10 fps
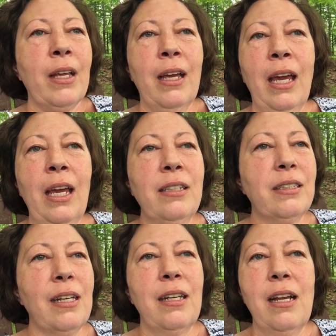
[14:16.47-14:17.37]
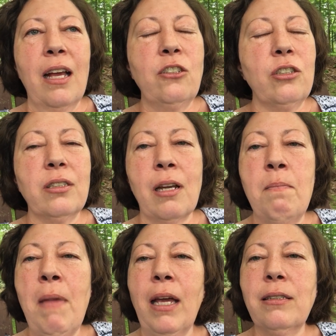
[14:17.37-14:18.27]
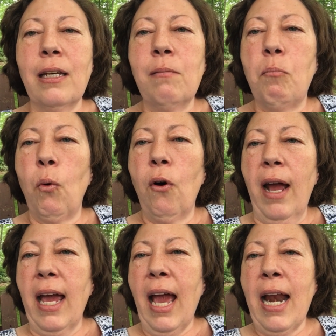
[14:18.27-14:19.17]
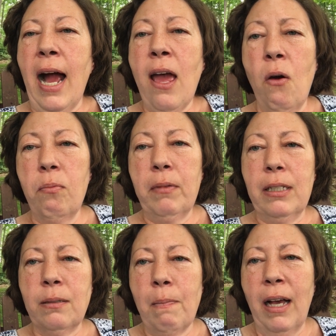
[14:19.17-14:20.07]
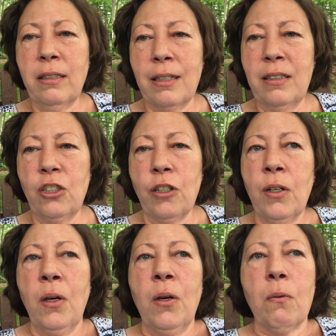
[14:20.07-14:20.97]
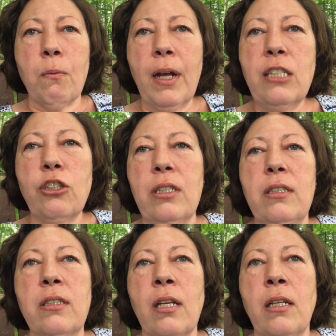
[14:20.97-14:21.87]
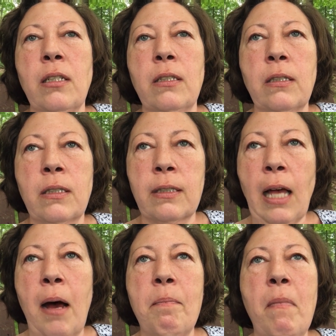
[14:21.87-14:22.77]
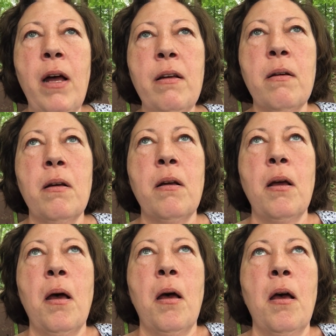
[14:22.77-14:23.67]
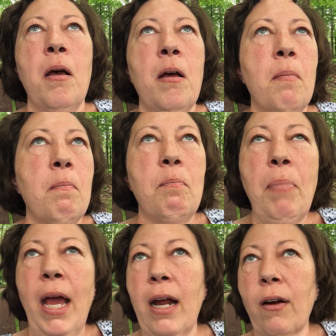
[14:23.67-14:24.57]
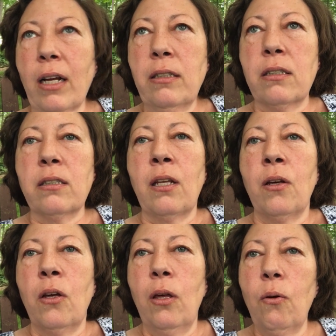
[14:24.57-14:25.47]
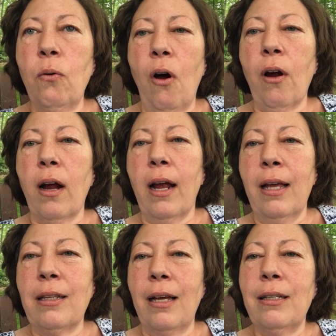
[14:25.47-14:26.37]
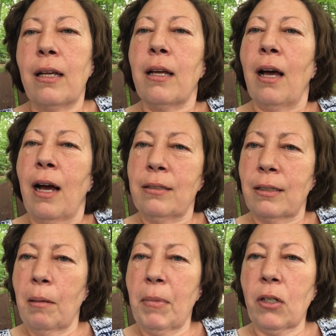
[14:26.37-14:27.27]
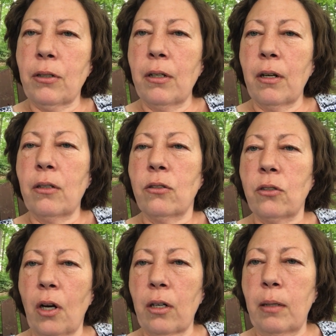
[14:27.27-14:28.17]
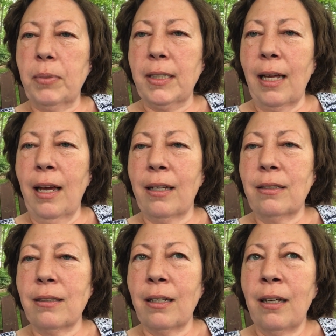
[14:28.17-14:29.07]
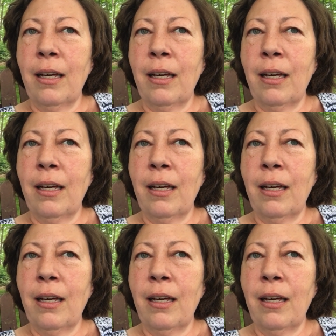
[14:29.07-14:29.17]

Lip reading: He's just an amazing boy, and I hope this message reaches some parents who are in a similar circumstance,